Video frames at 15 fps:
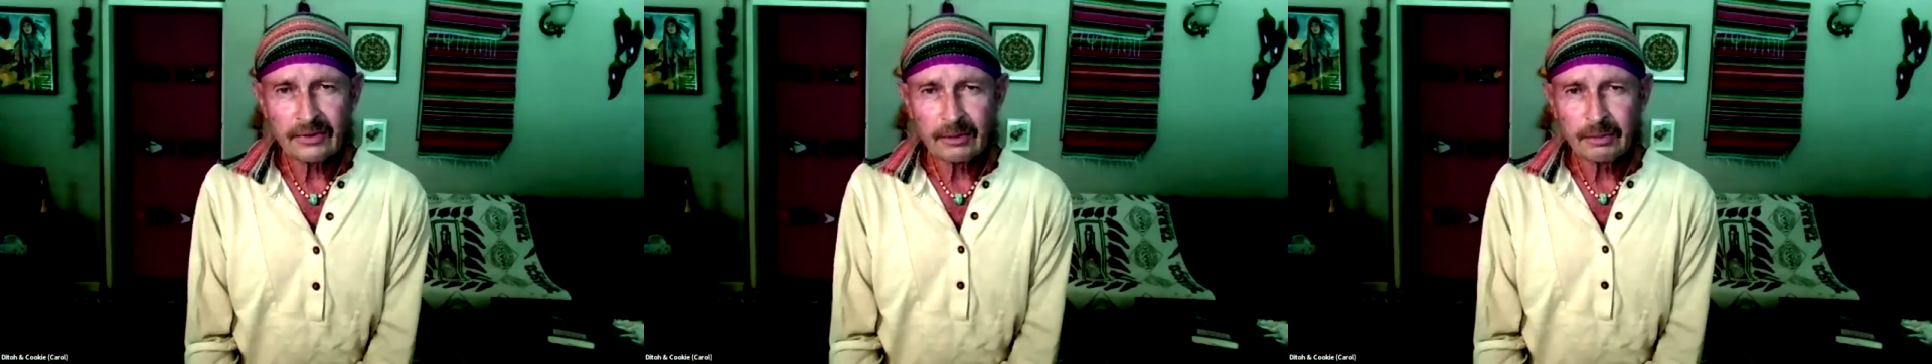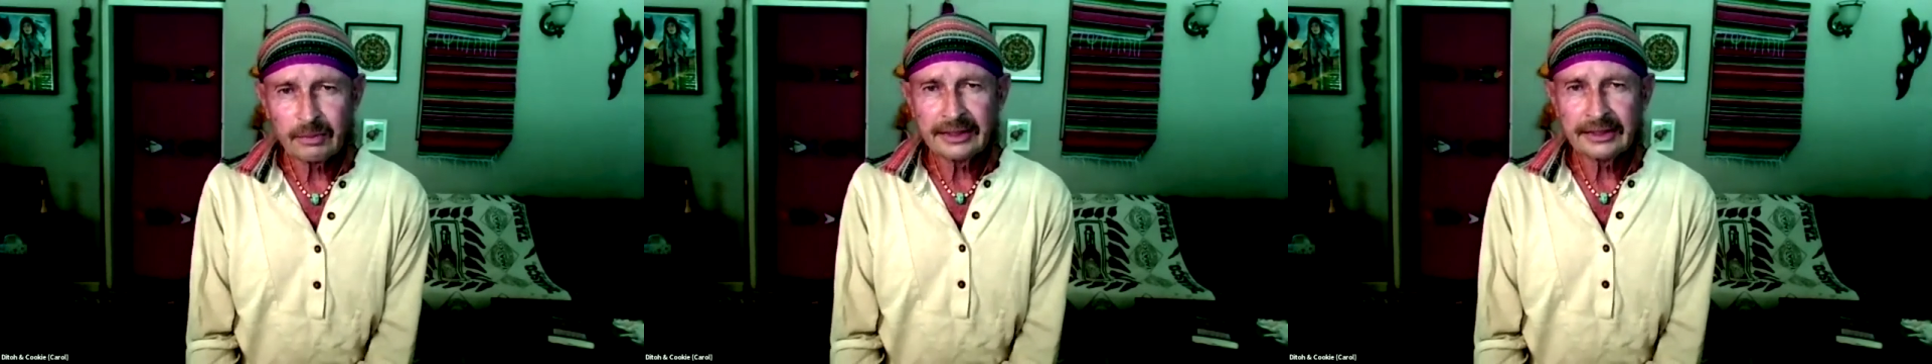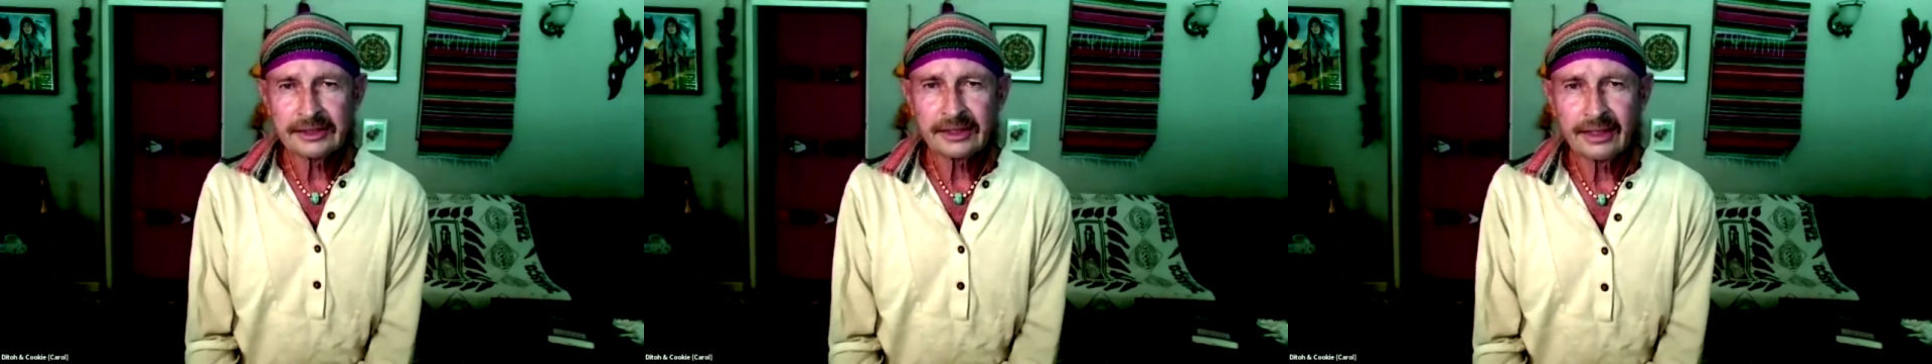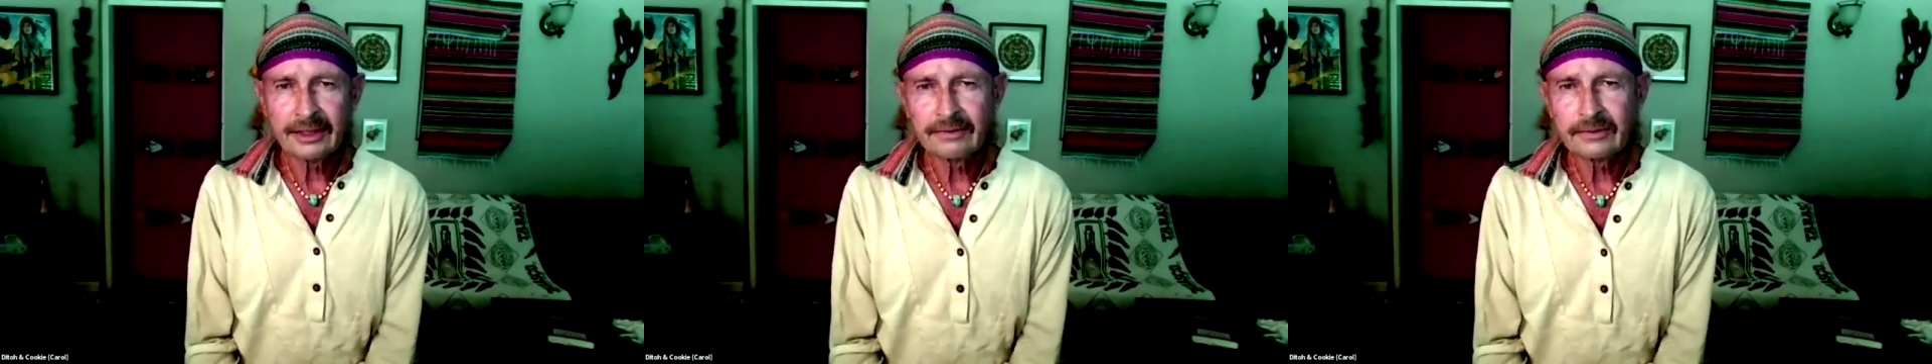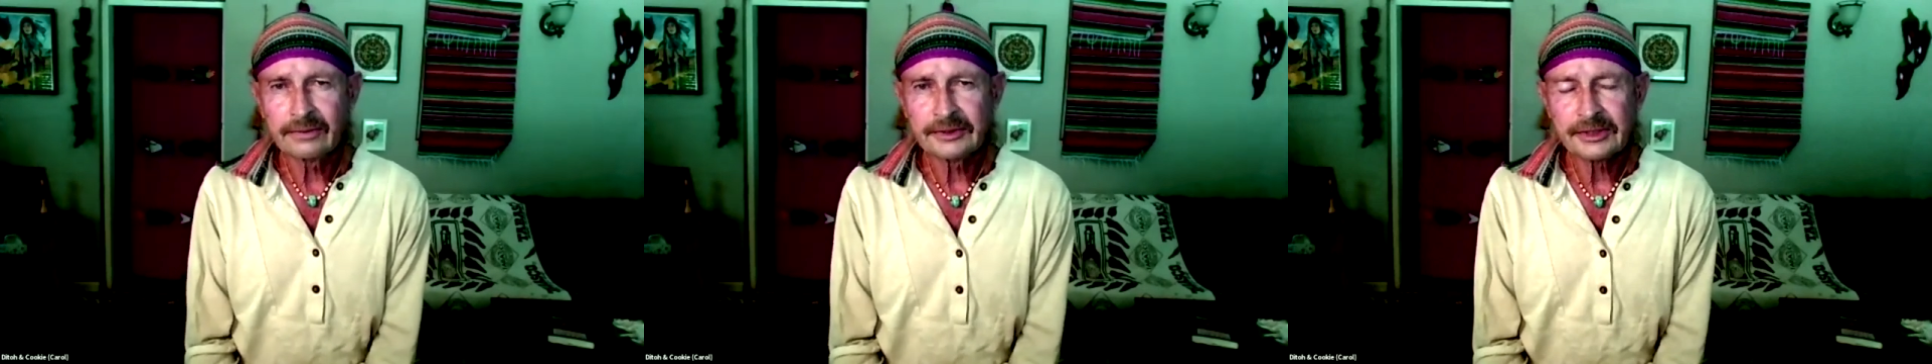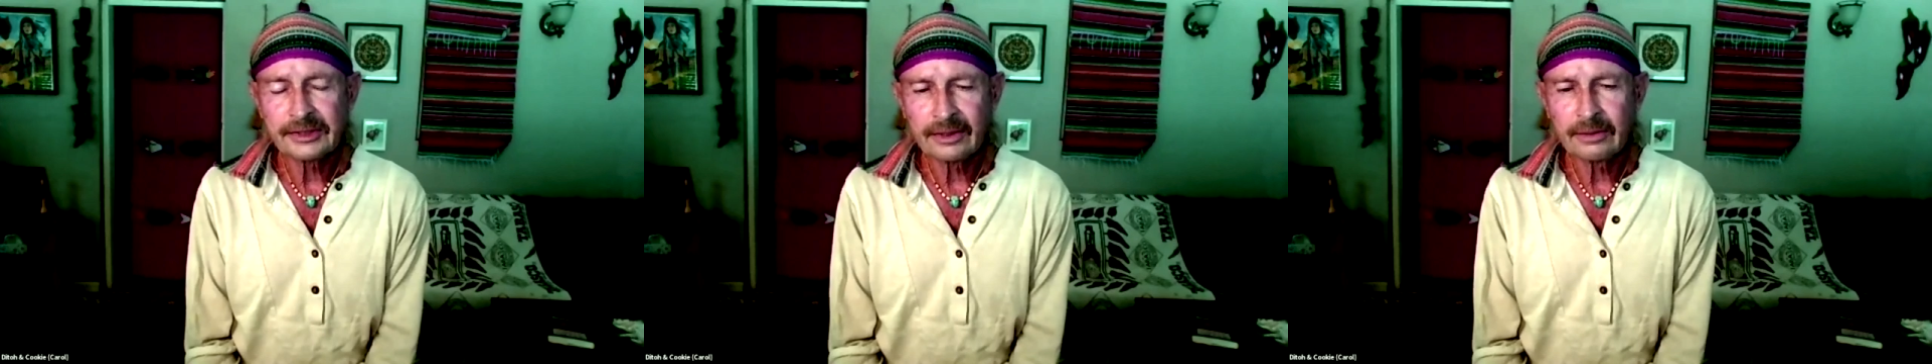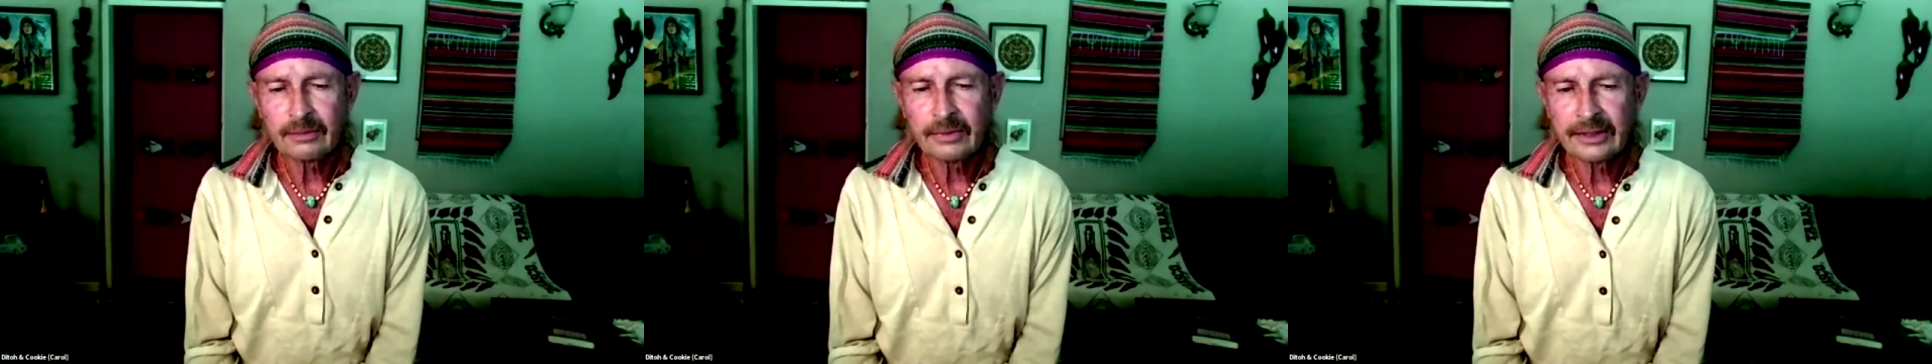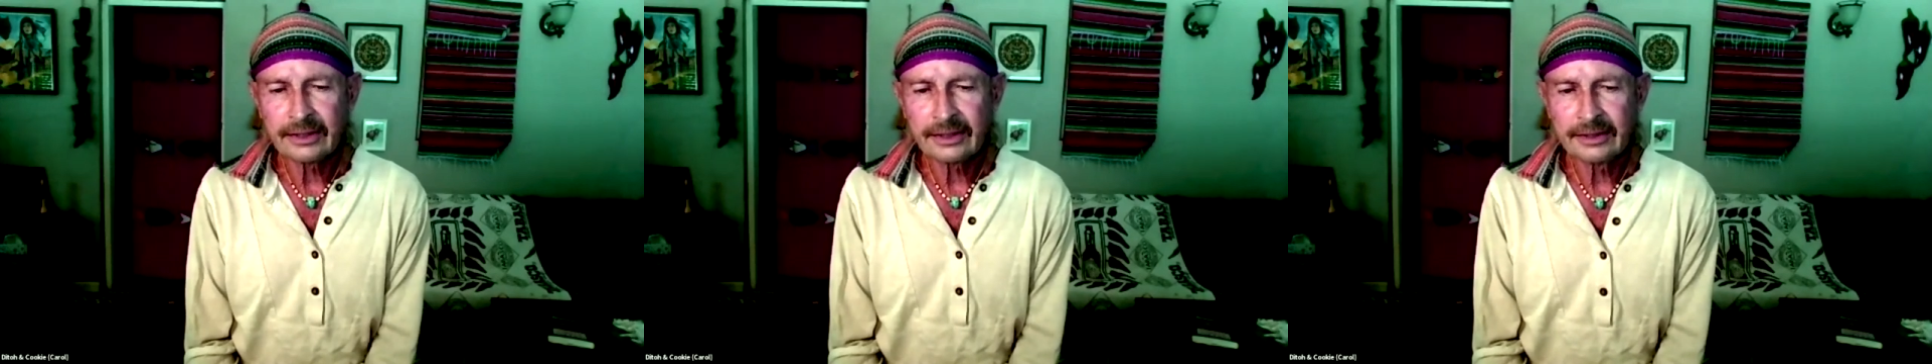pH levels and
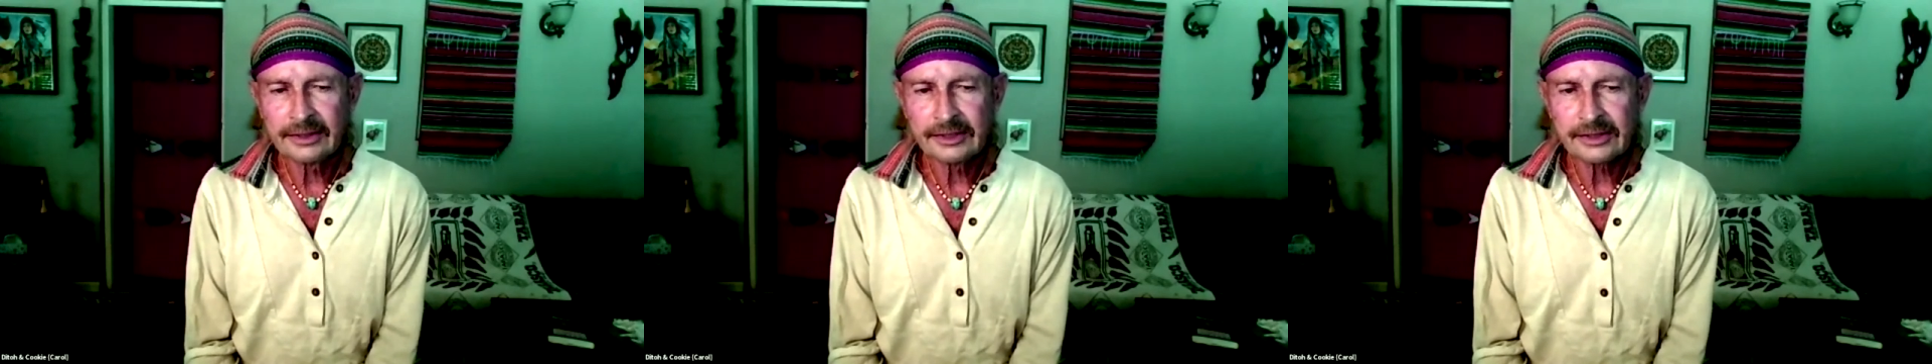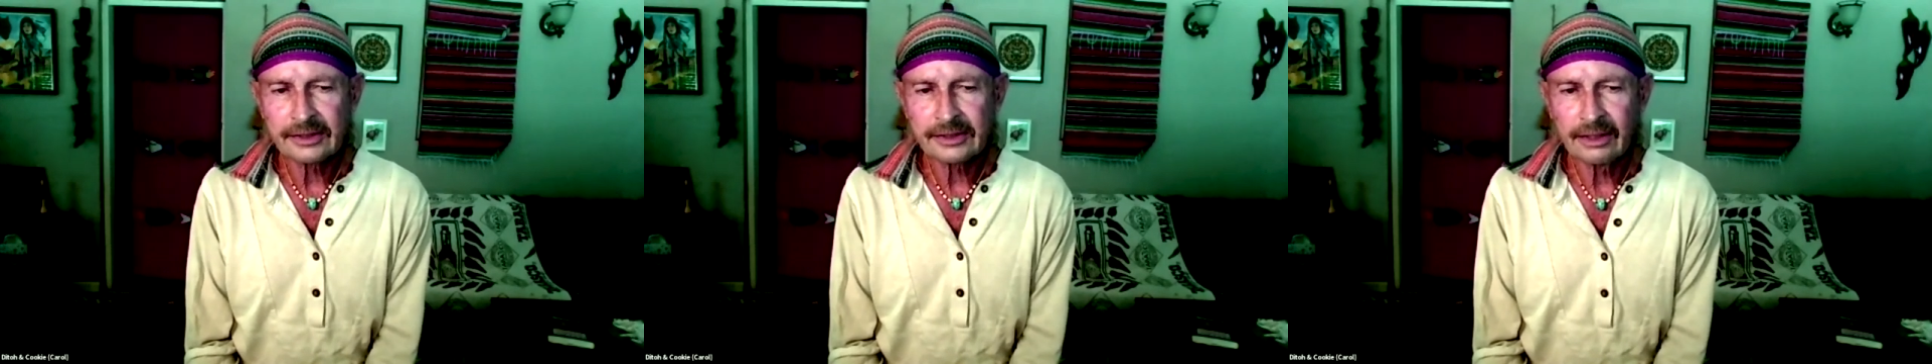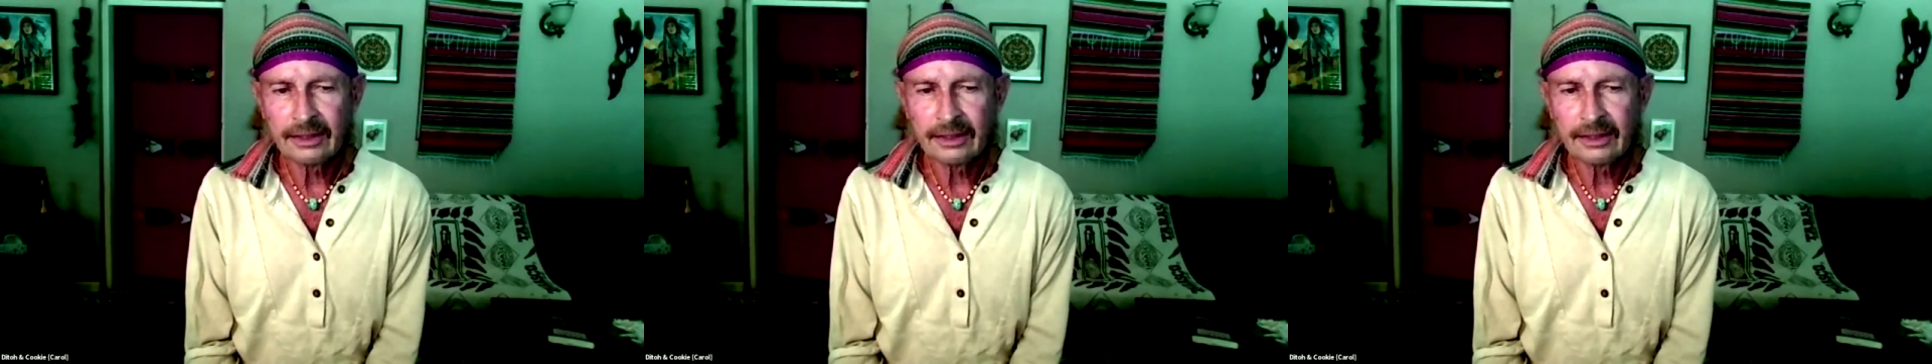because